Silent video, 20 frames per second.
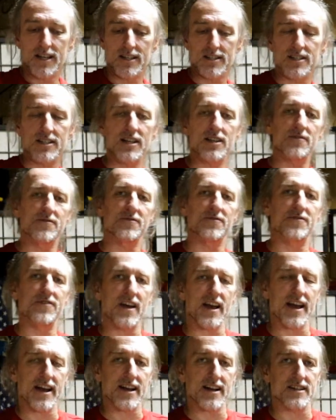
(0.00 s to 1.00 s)
is an
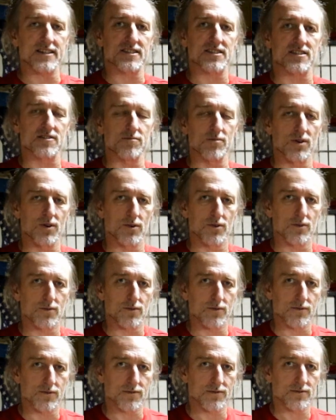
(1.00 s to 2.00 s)
advanced
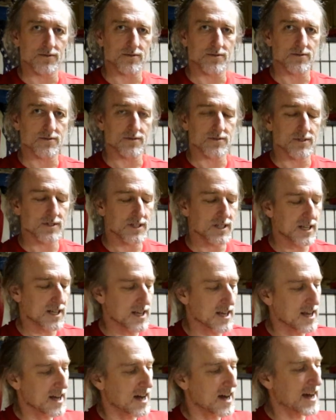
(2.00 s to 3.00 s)
move.
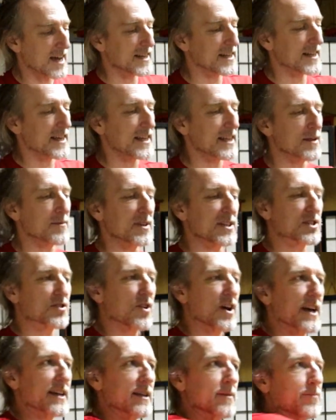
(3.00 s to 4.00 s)
I need to be
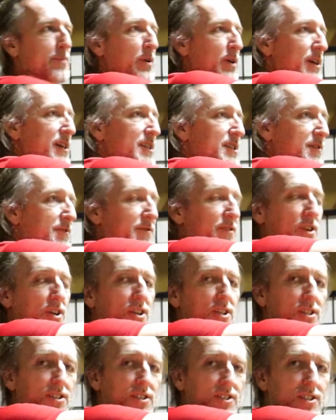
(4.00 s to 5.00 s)
trying to punch
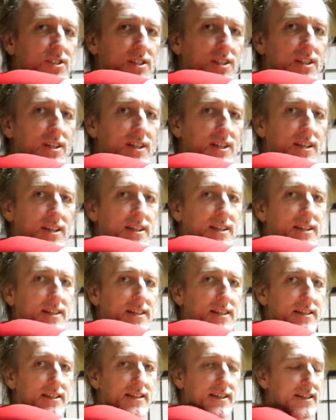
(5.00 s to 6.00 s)
first.
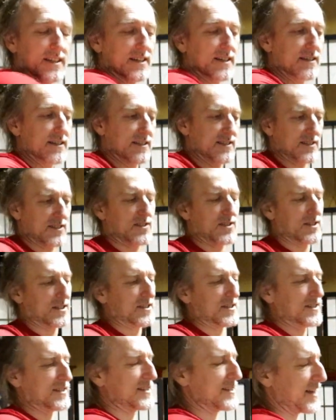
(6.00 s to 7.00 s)
Yeah, let's turn
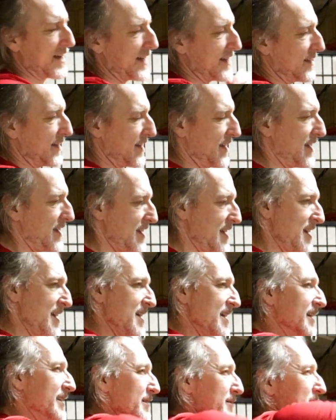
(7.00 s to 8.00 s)
just slightly.
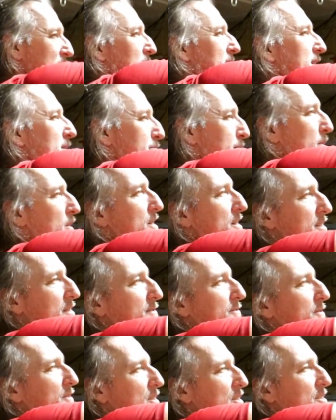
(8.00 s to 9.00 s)
I need to be trying to punch
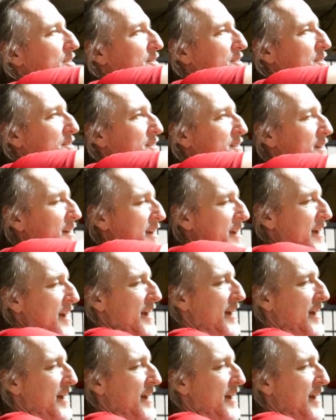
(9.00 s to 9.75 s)
first,